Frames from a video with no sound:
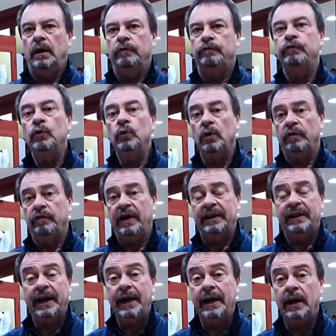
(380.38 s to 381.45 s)
full of
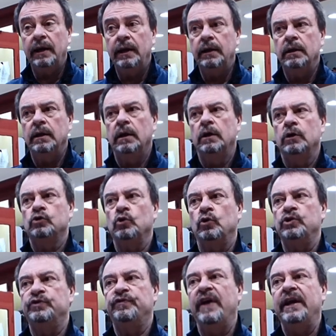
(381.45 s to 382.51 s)
adrenaline, so
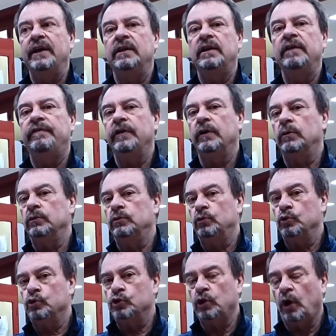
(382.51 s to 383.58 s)
it's very difficult
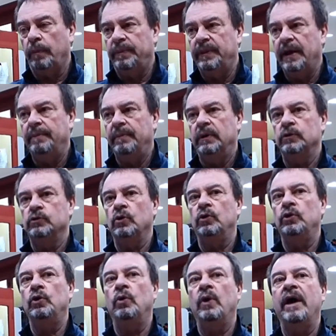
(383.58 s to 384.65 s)
to stop them. So
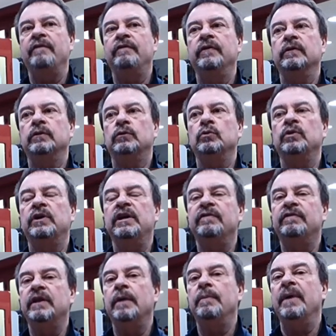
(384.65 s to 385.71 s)
you have to
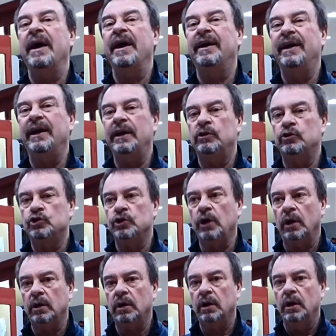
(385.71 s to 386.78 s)
give them a great
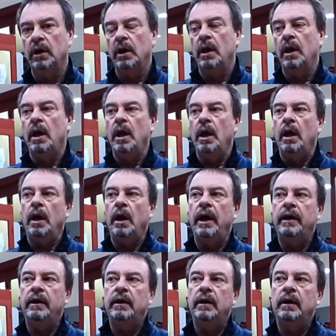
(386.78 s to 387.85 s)
shock,
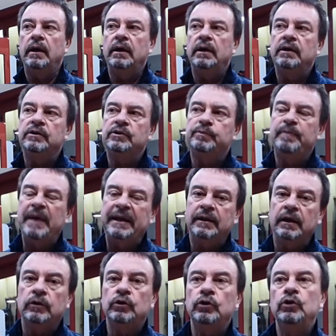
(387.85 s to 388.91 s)
and it's
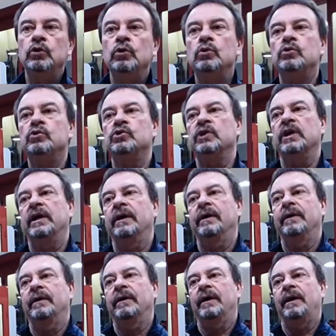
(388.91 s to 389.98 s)
better to use
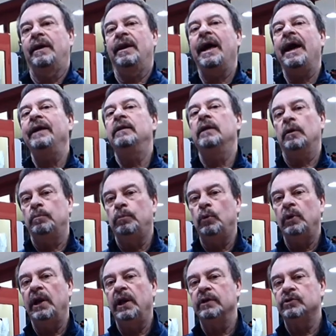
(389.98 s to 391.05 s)
lighter
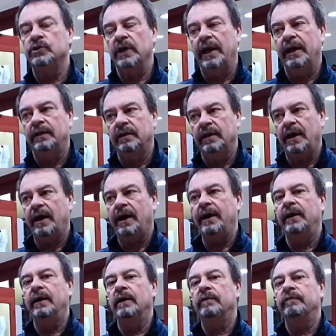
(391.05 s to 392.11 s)
bullets at
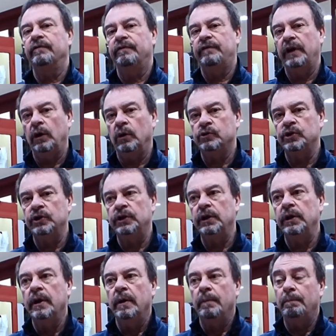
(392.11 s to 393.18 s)
higher
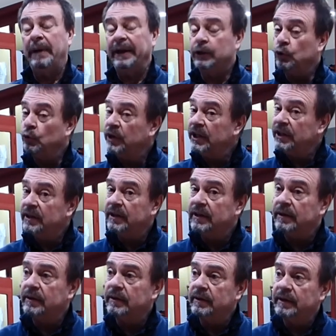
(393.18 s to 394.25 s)
velocity, but you need
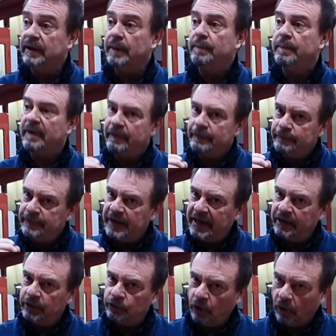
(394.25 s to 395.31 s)
them
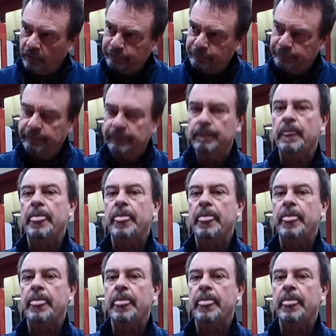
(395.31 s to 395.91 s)
very tough,